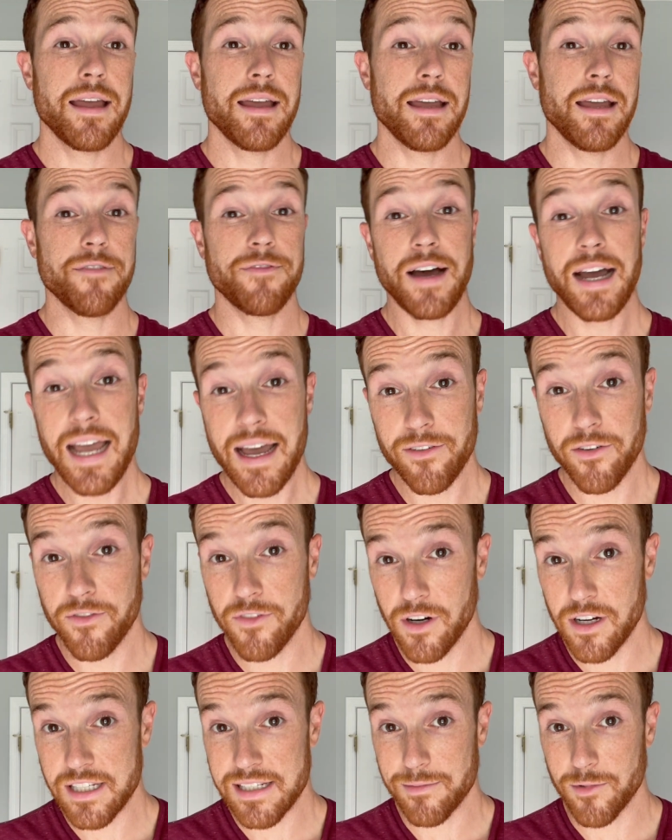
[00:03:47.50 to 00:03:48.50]
If I have a
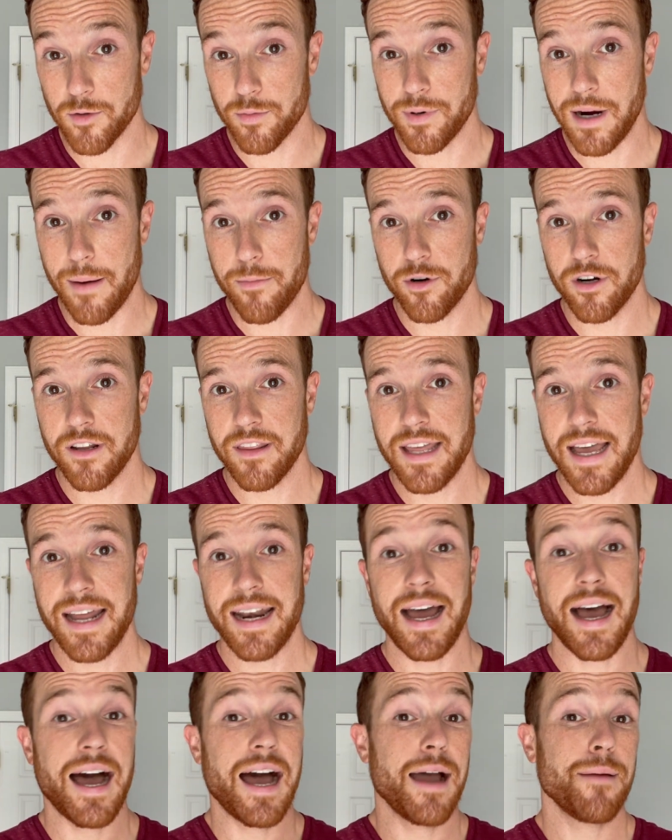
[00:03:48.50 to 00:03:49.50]
very similar property to
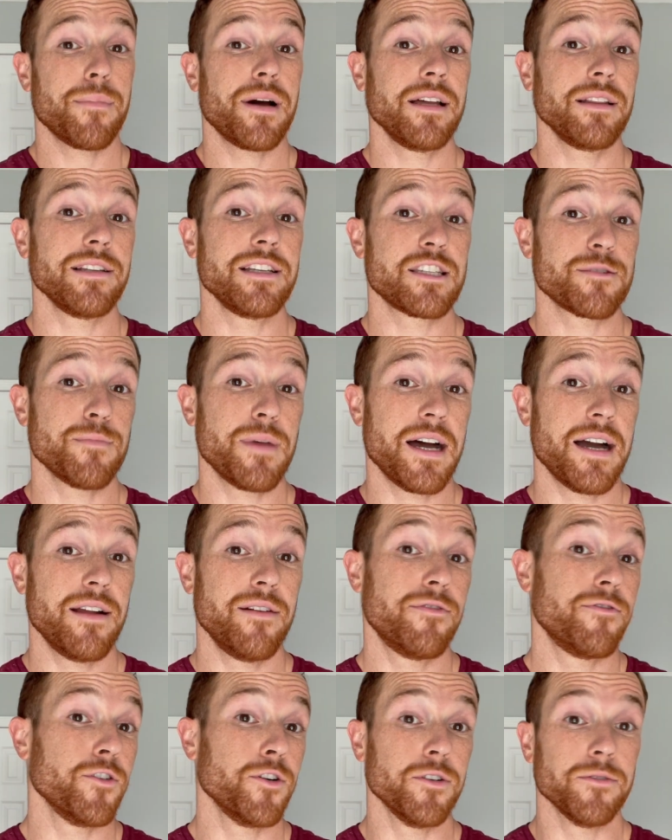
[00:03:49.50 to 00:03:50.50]
that, I might list
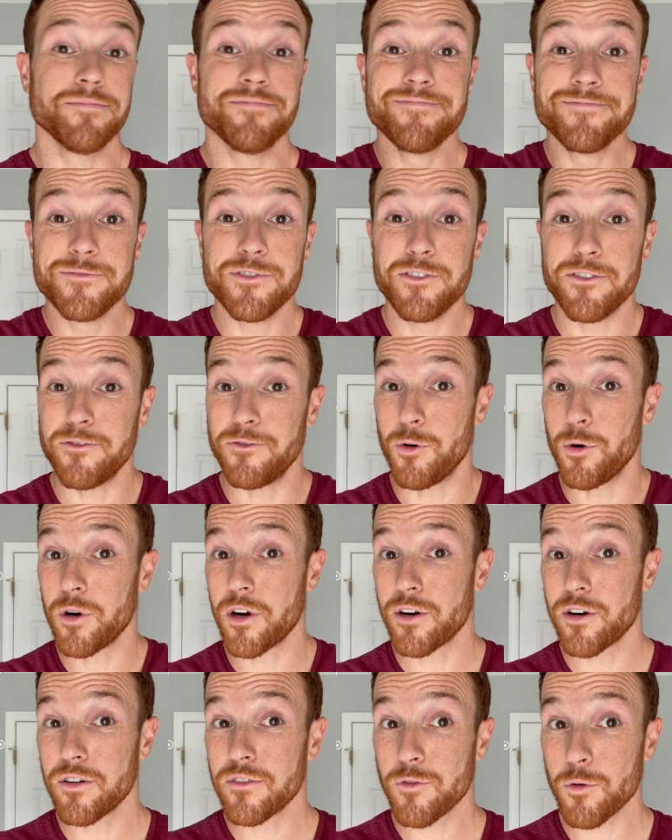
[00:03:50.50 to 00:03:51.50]
mine for
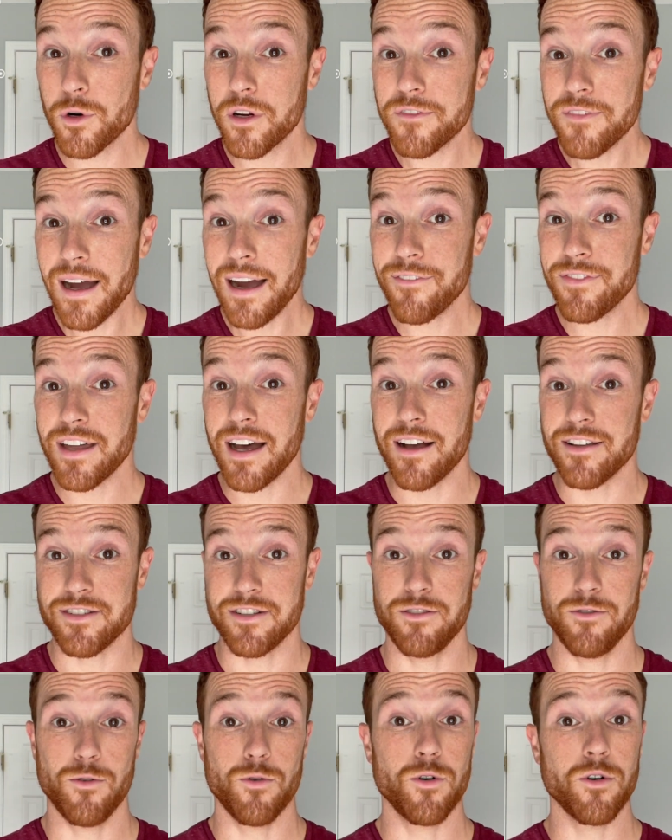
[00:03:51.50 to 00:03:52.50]

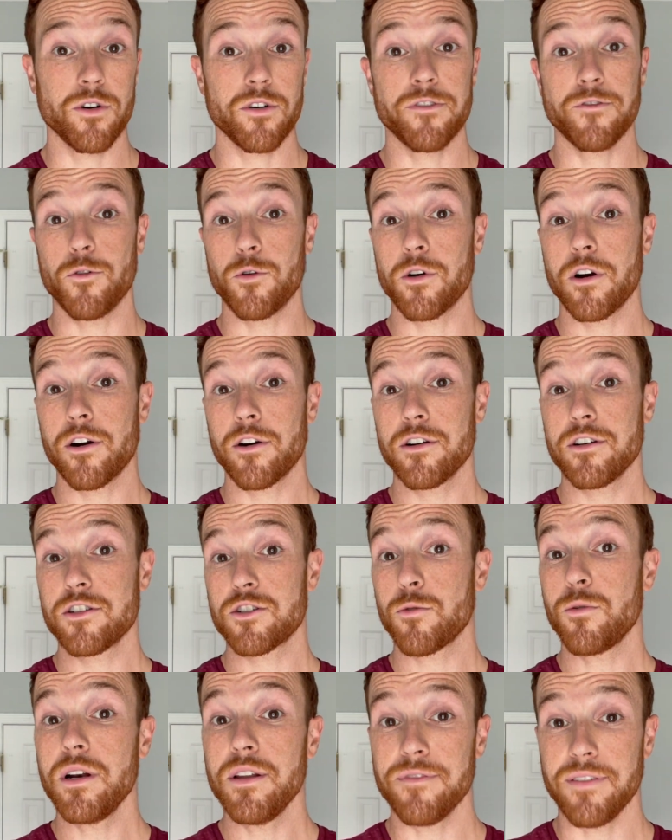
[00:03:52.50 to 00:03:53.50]
$445,000 or
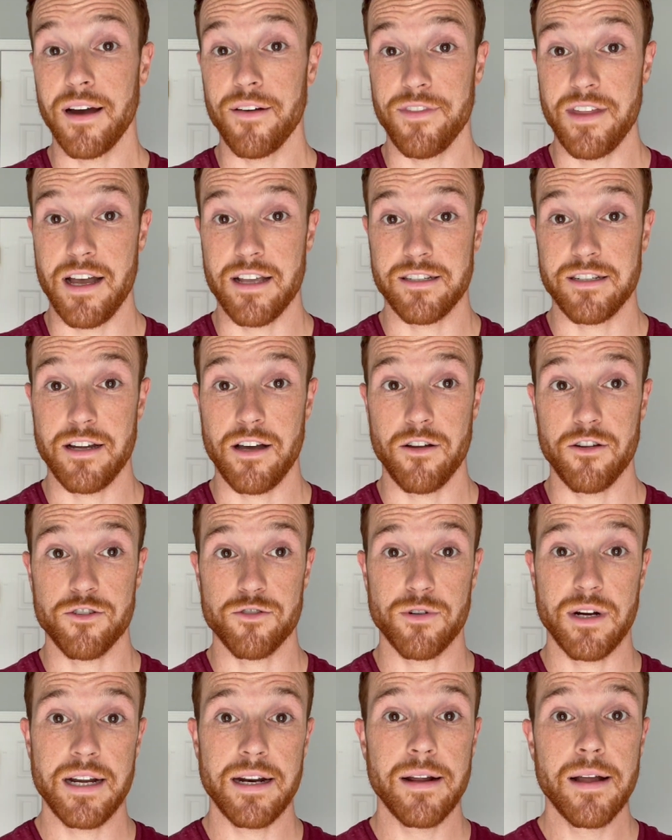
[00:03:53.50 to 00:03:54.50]

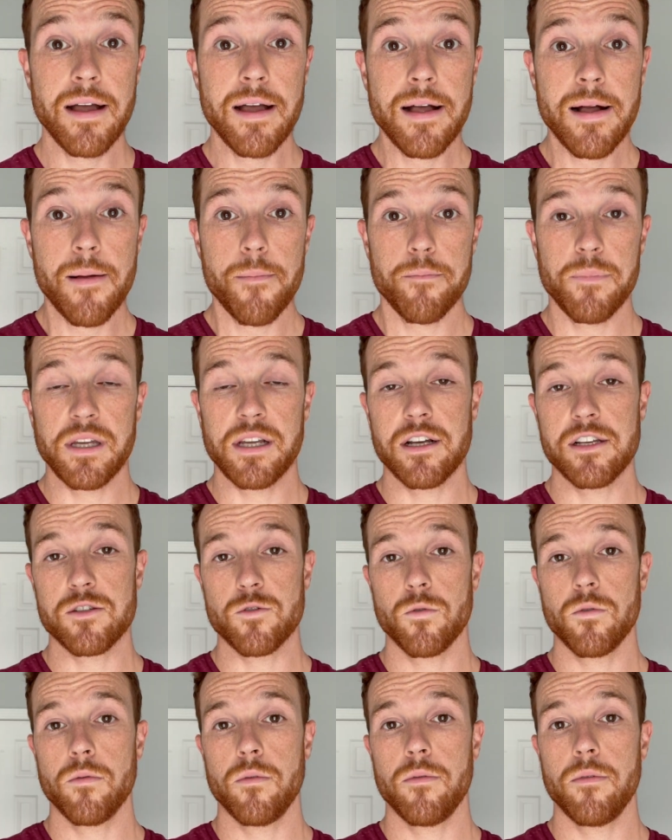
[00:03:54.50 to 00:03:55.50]
$425,000, right? Because
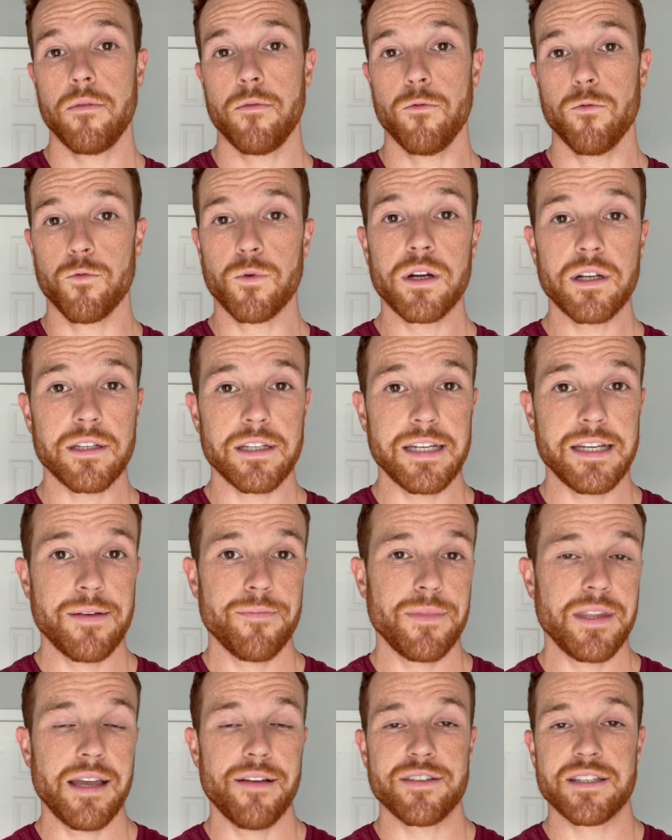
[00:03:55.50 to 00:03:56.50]

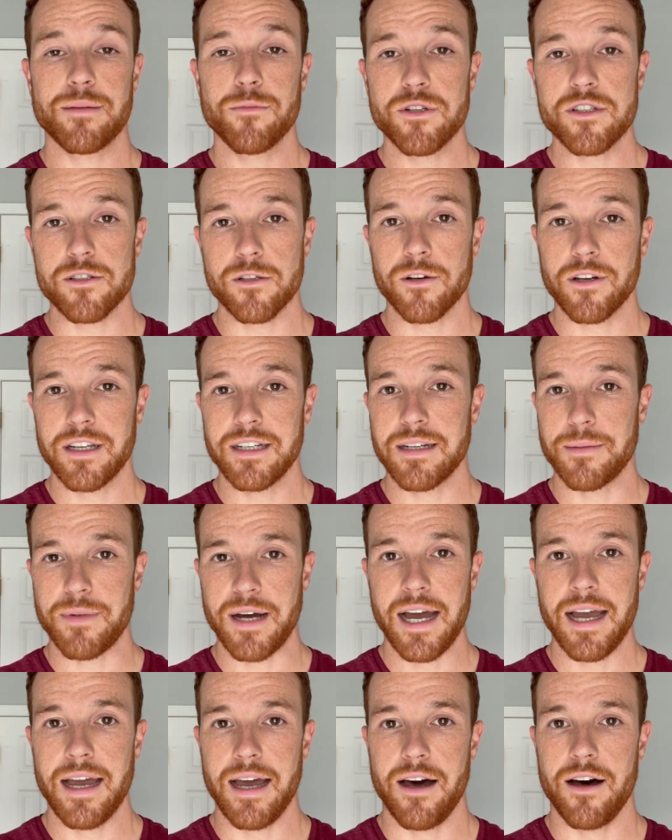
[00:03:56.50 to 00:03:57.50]
really, if someone's looking to
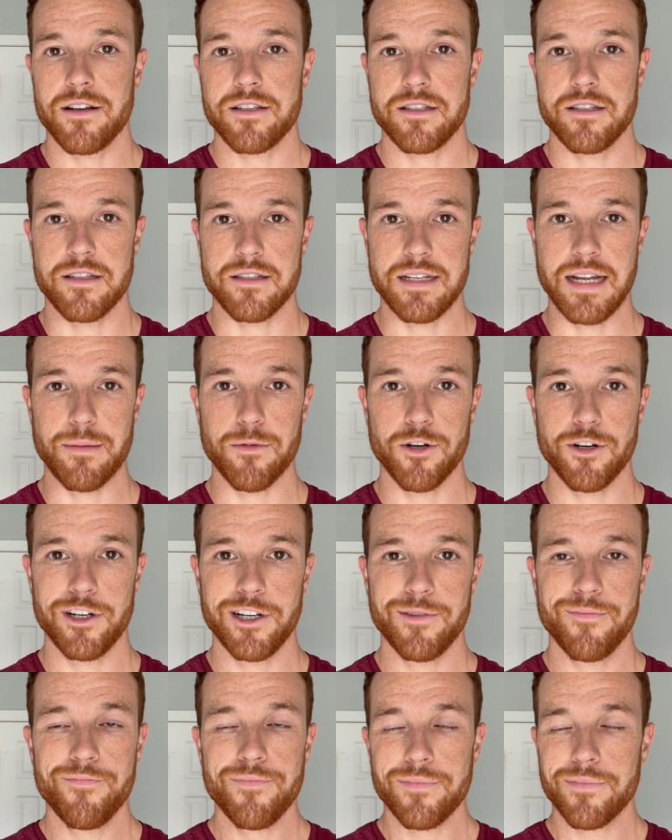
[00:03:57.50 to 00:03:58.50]
buy a house in this
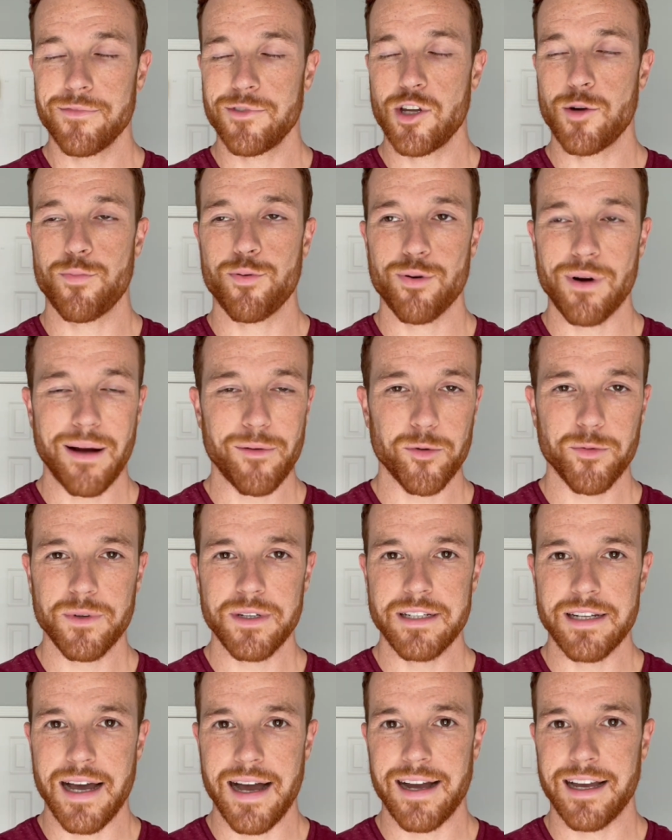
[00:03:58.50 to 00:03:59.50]
neighborhood, they're
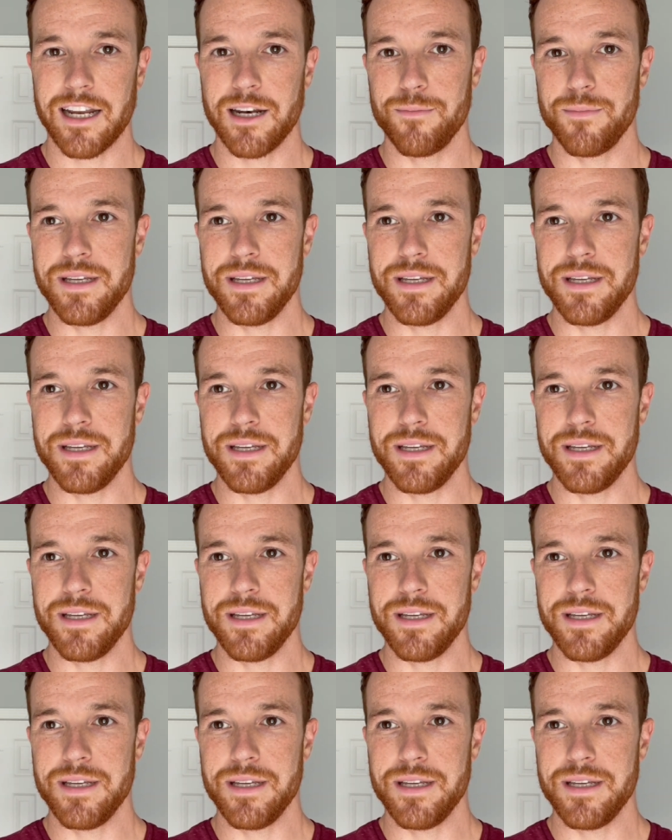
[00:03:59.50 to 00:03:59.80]
probably not going to